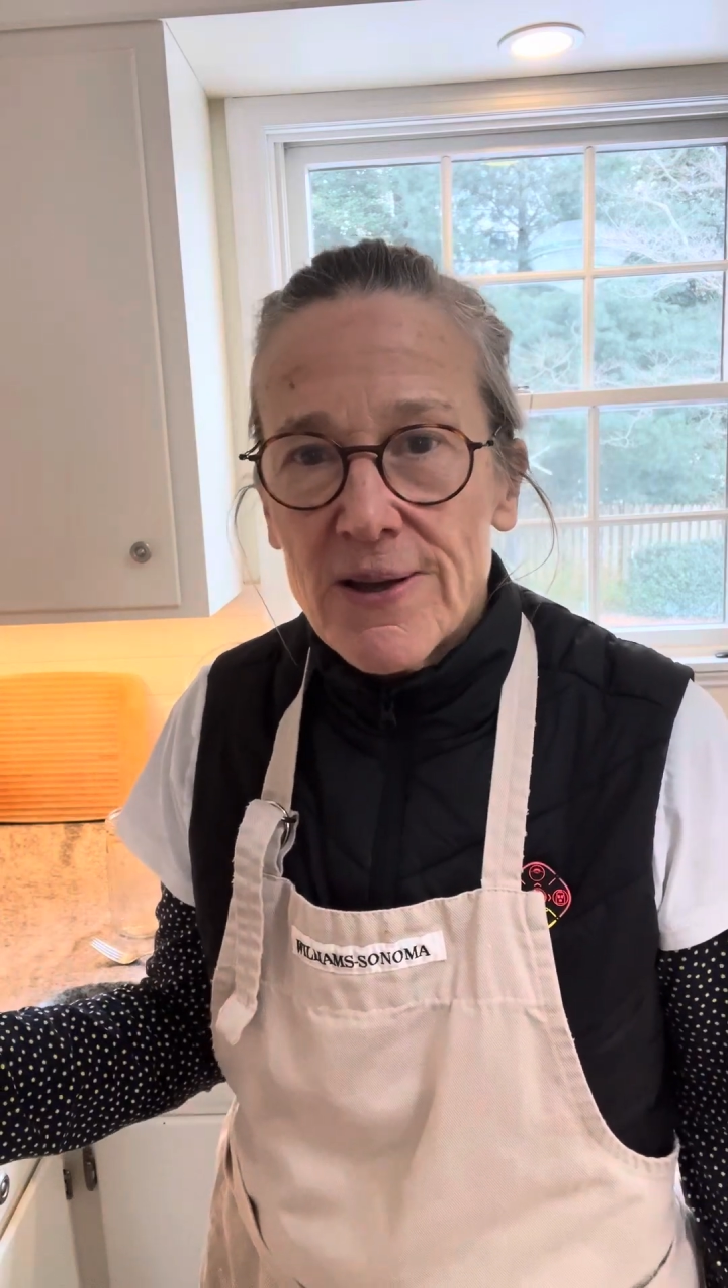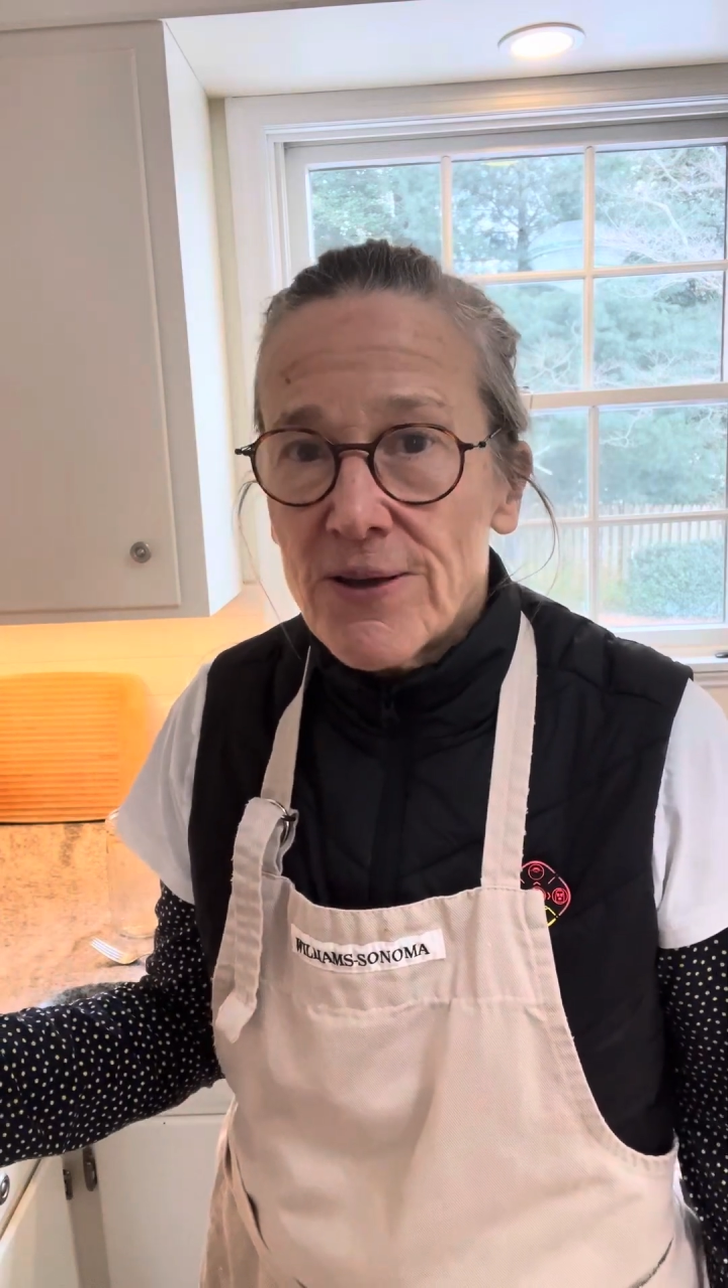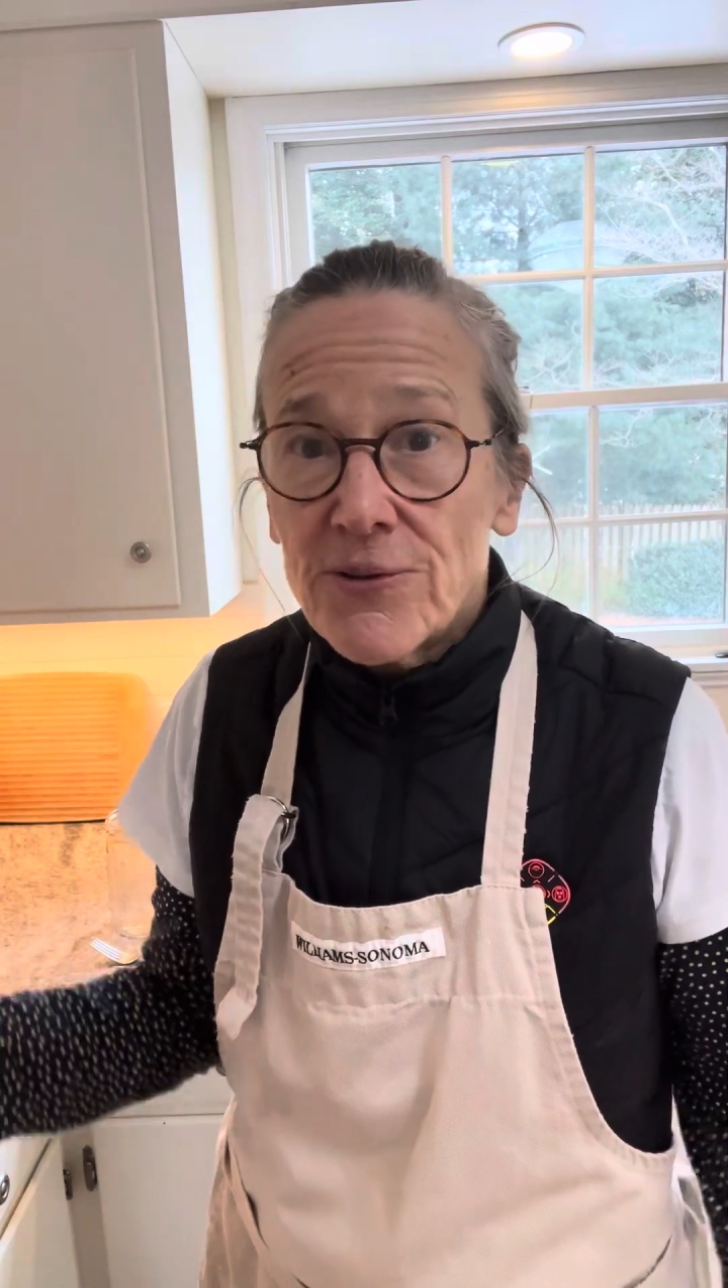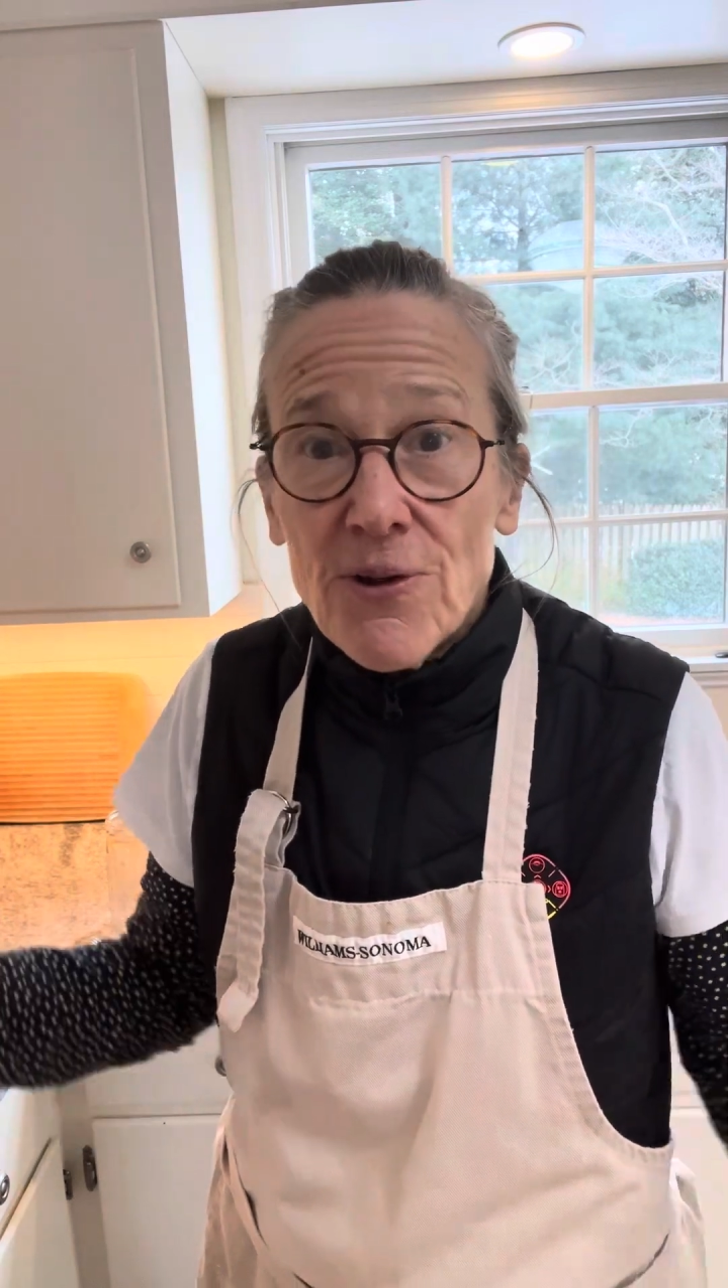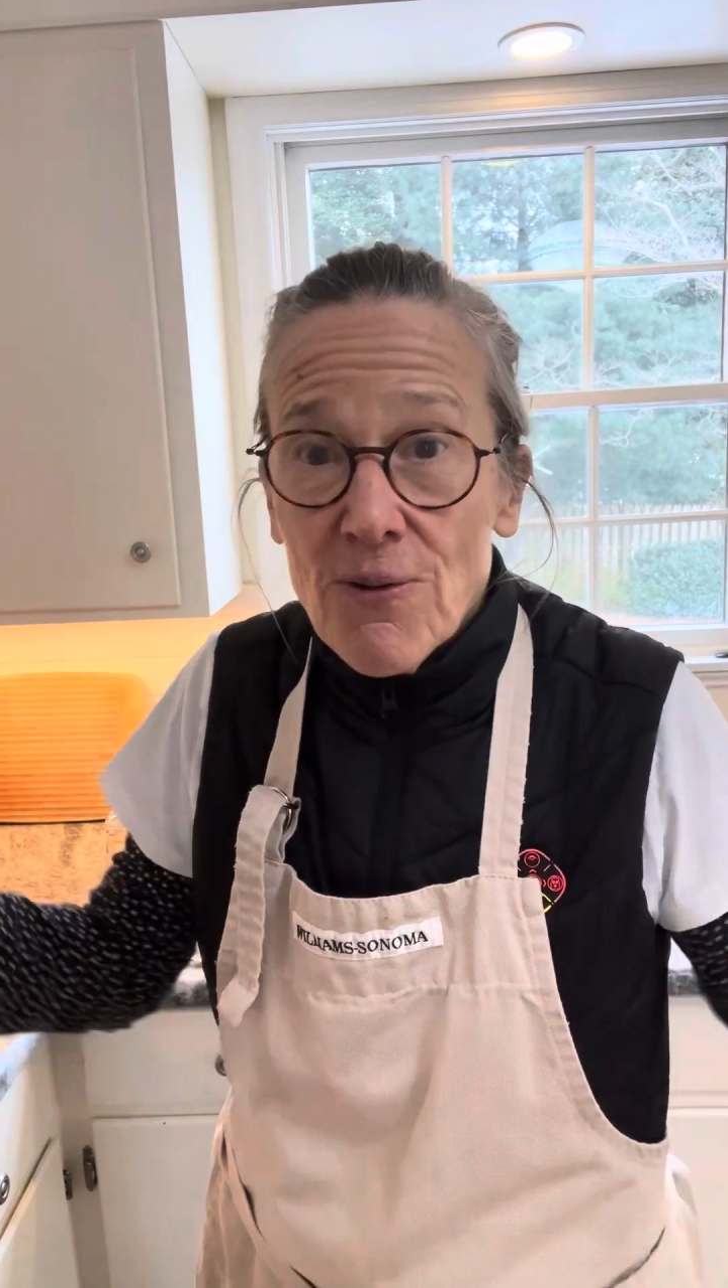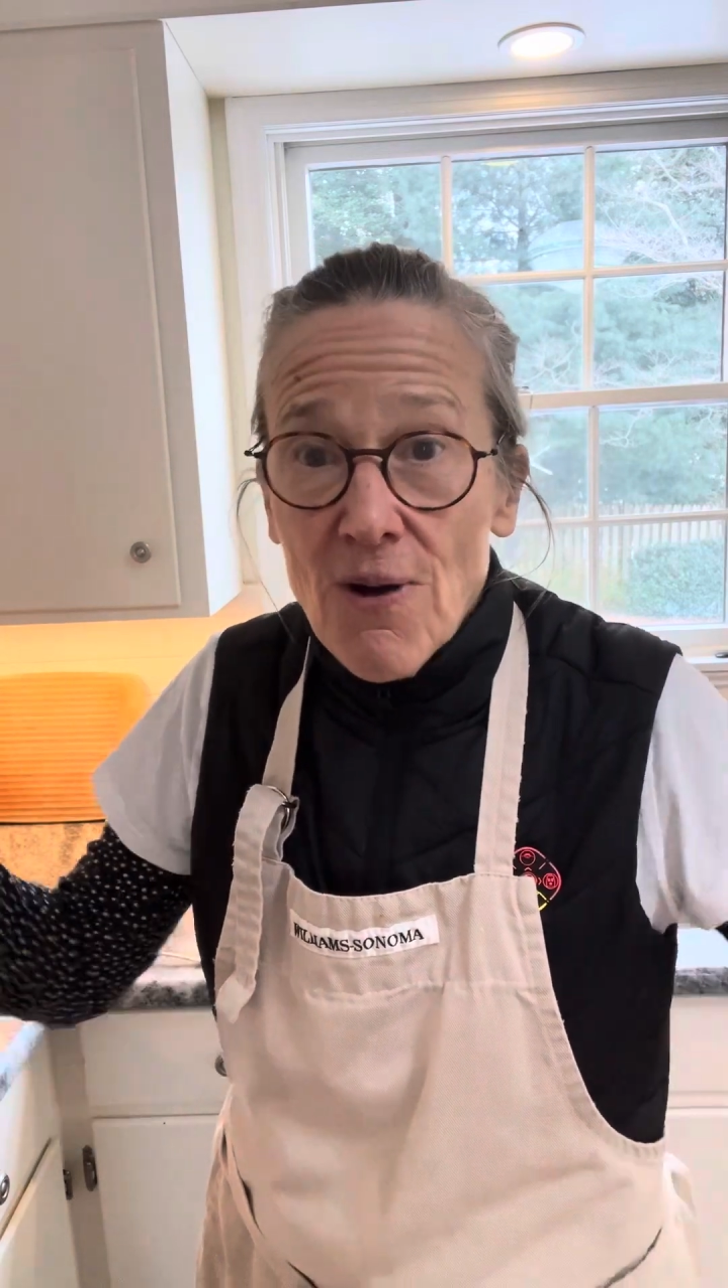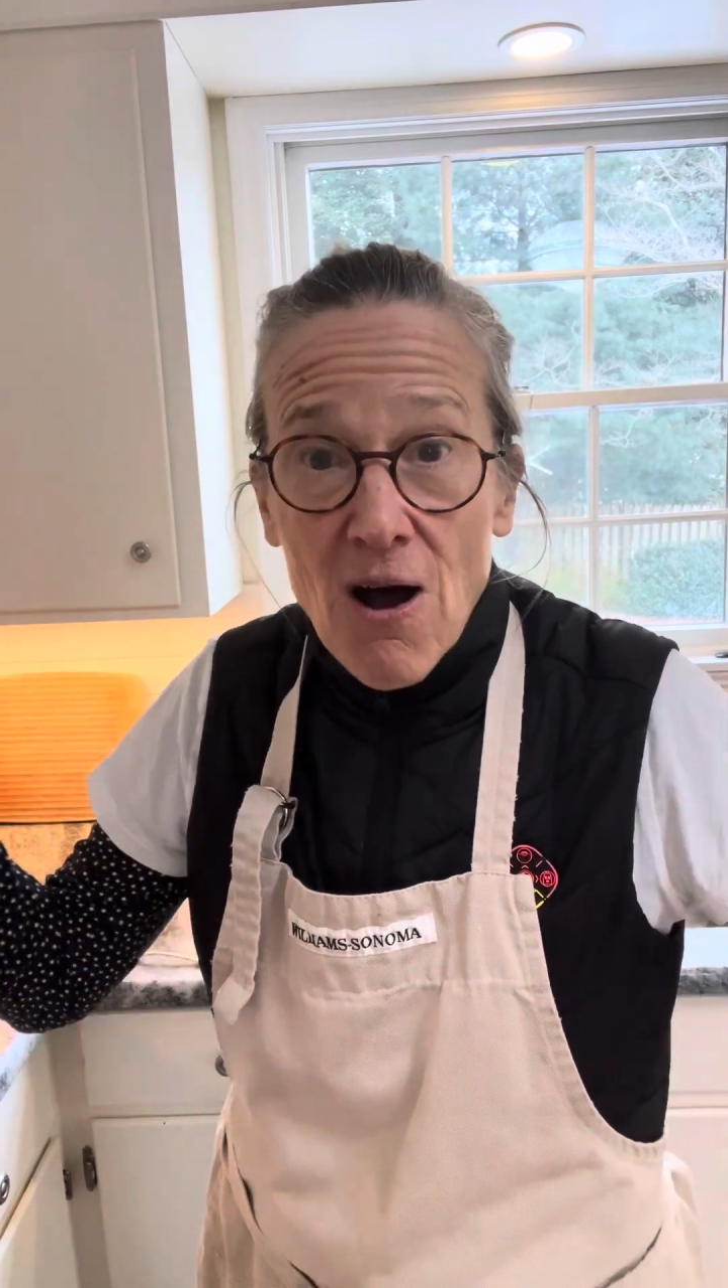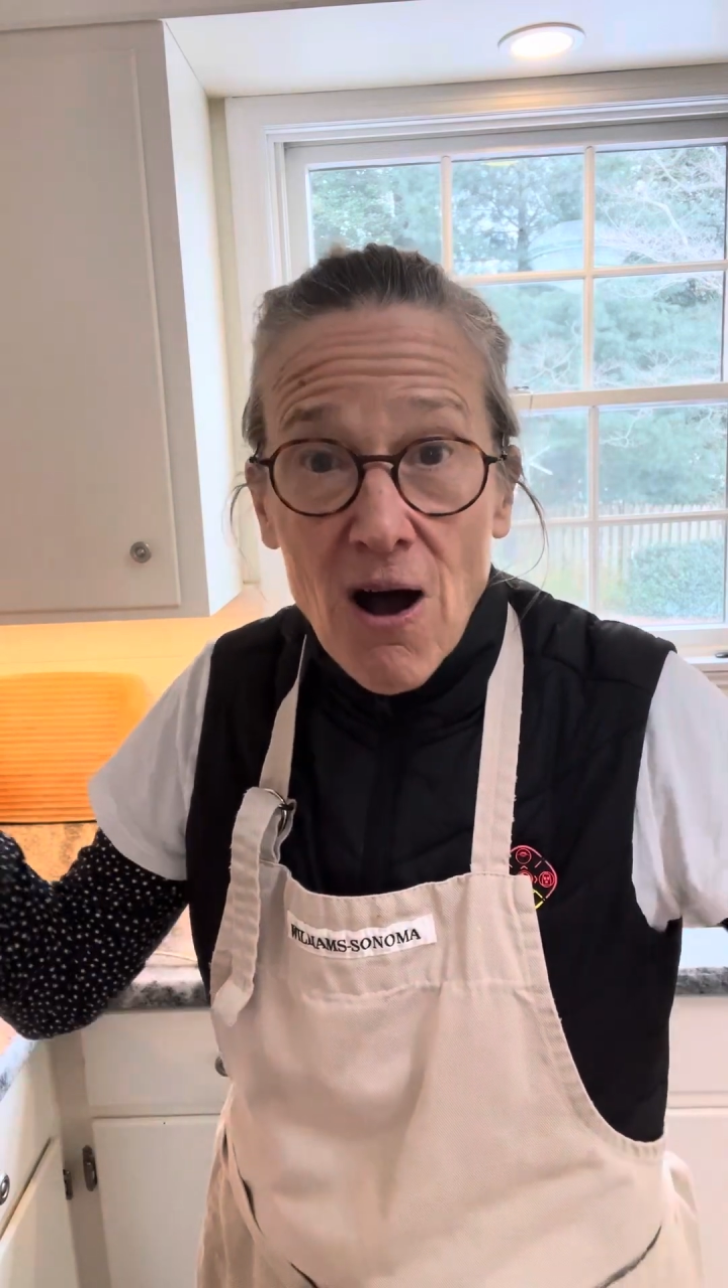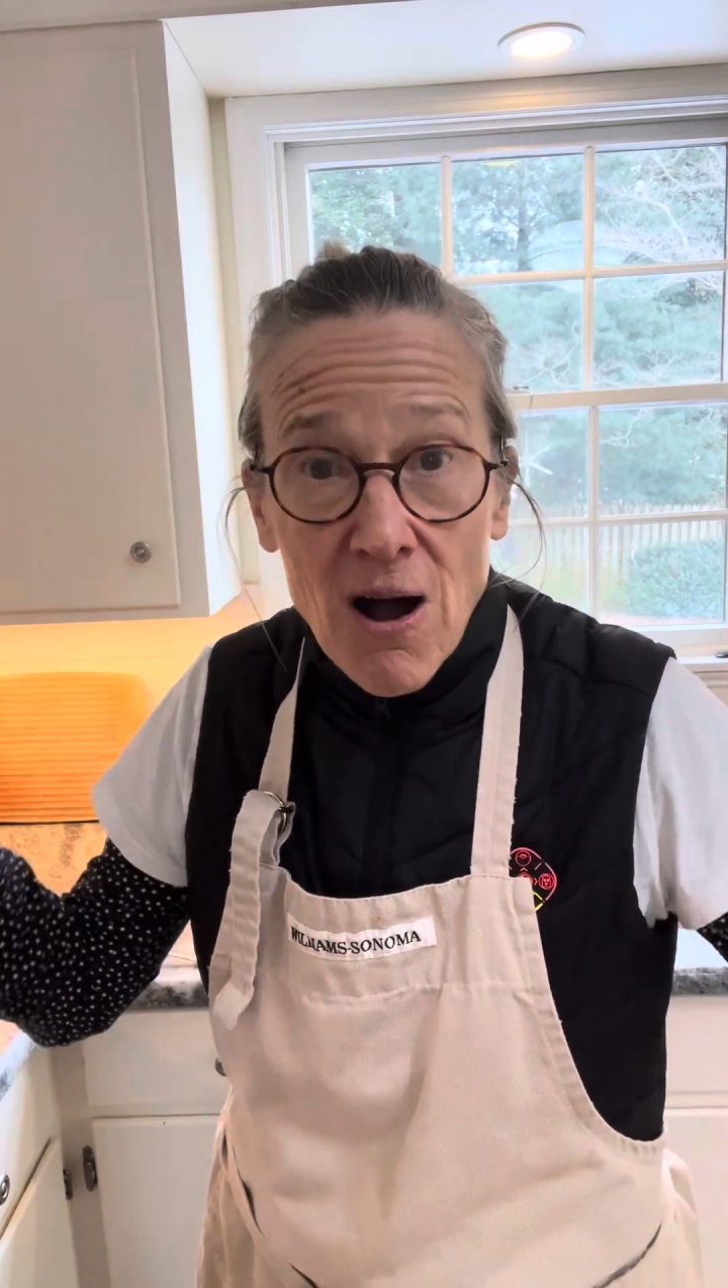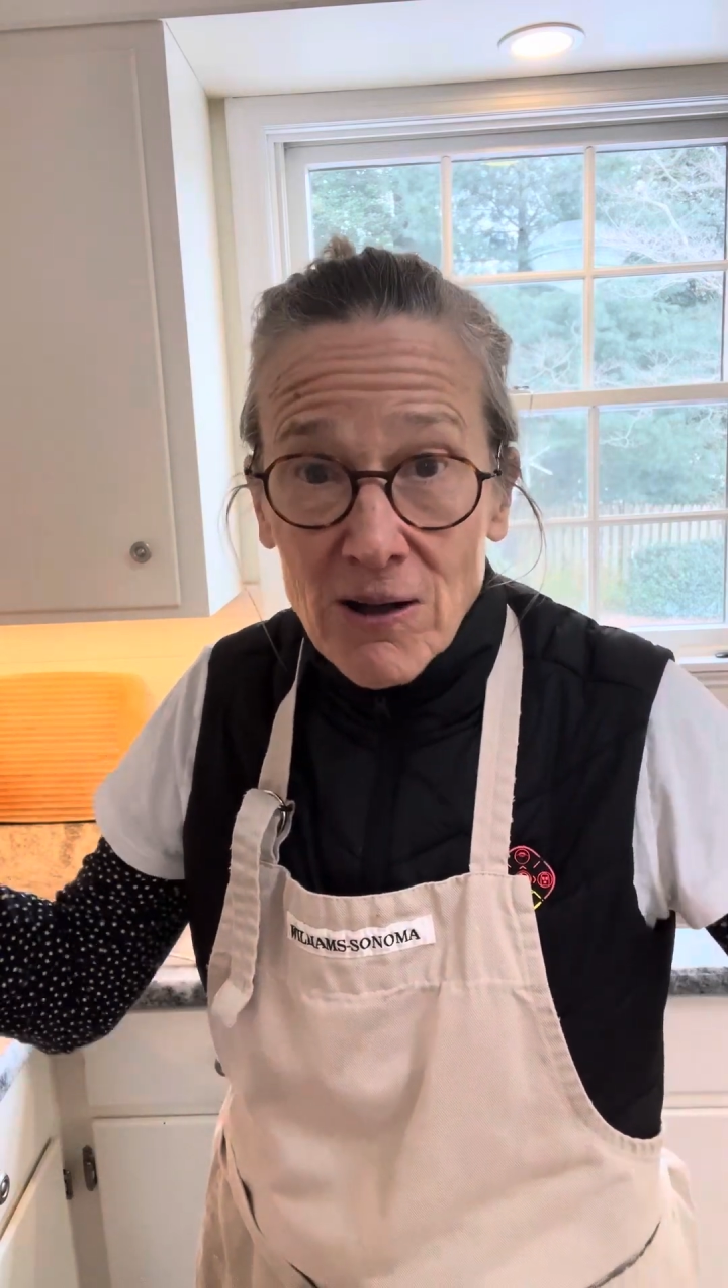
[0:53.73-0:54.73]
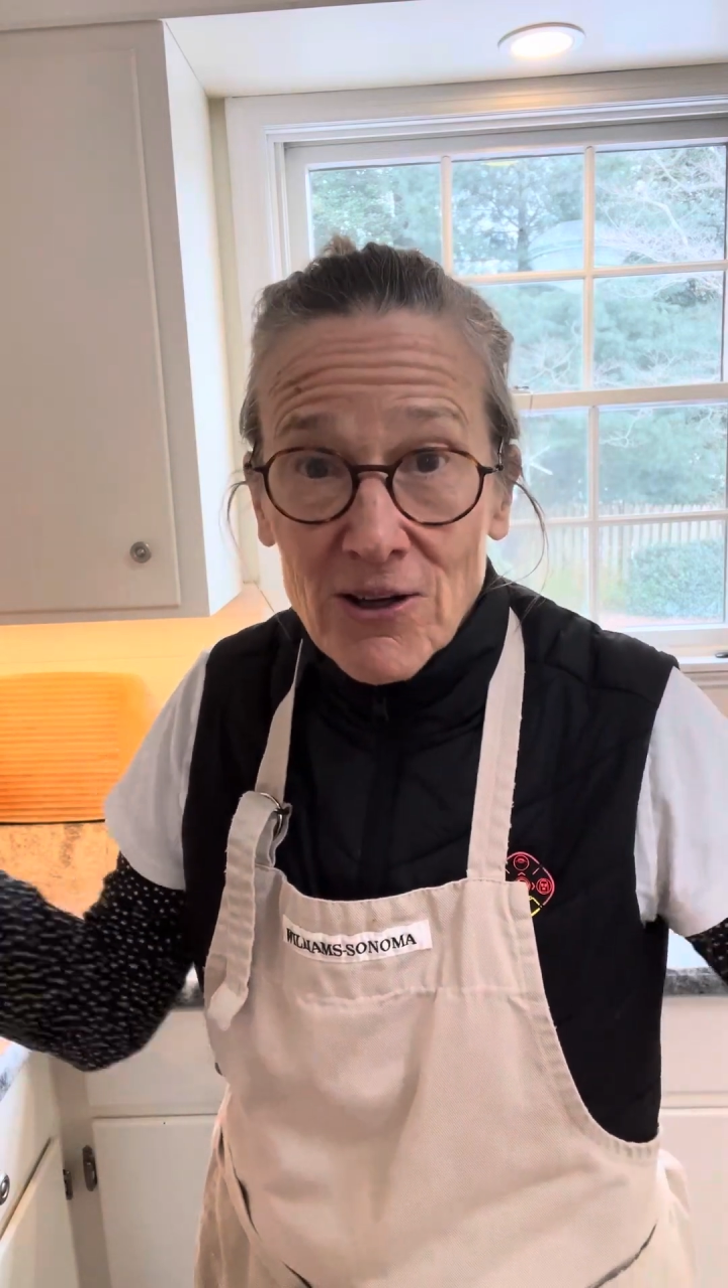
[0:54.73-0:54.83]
So all